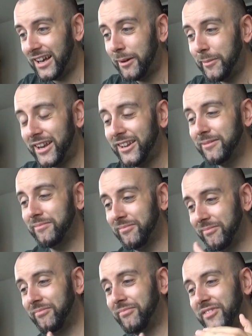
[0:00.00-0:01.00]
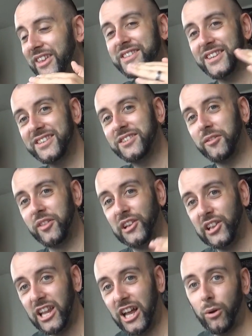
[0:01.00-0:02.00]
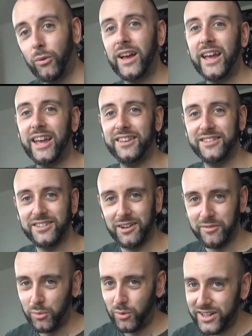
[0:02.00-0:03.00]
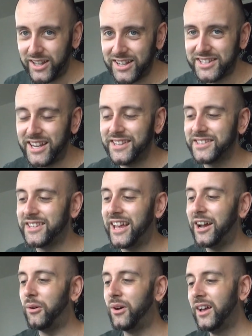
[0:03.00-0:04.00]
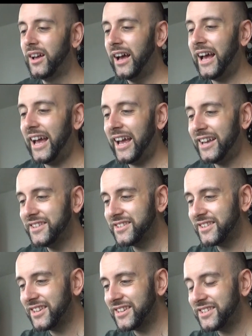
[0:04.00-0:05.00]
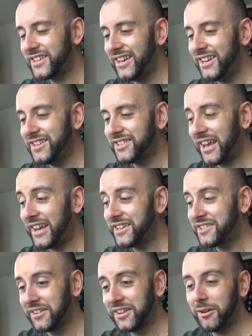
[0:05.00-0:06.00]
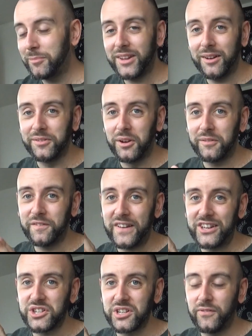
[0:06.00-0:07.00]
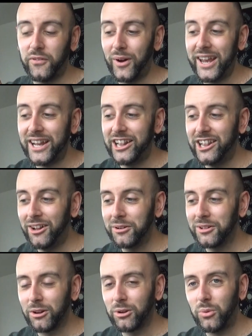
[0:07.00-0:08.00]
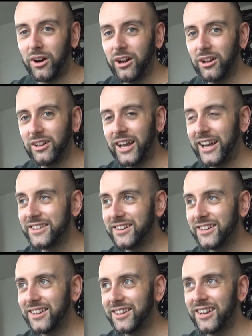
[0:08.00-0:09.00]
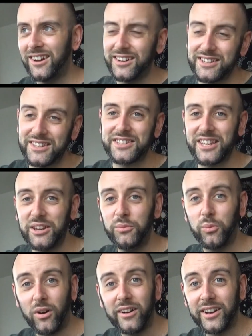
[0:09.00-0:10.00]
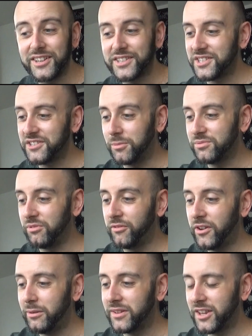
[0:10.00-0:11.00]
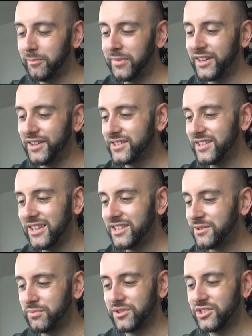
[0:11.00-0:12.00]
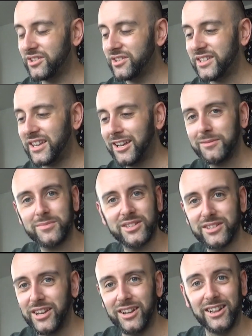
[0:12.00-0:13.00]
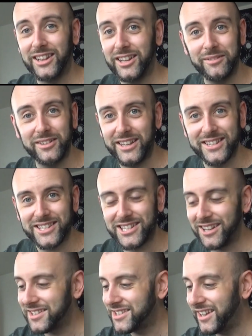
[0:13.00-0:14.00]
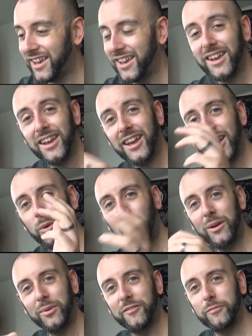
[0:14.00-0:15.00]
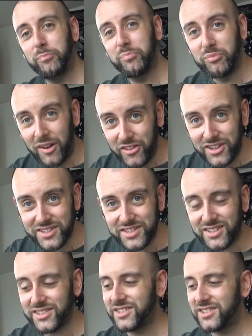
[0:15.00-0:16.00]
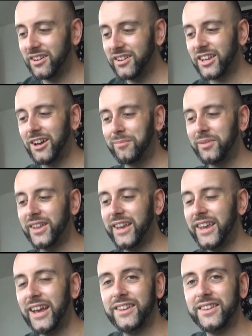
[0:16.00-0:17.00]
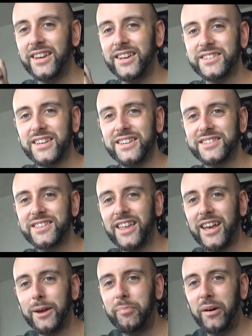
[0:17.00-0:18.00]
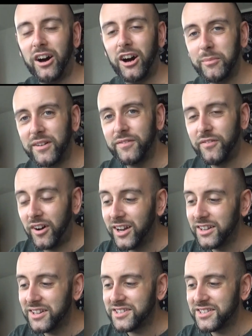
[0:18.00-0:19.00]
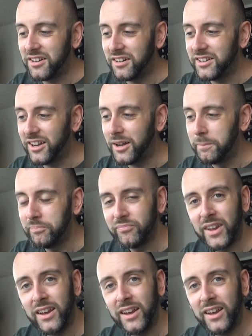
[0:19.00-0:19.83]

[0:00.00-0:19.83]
I mean, this is on the lower end of the one out of tens now. And this is a cider company I've not featured for a long, long while, and I can kind of see why I stopped reviewing them because this was just absolutely disgusting. We're with Brothers Cider Company, and it is their Parma Violet Cider.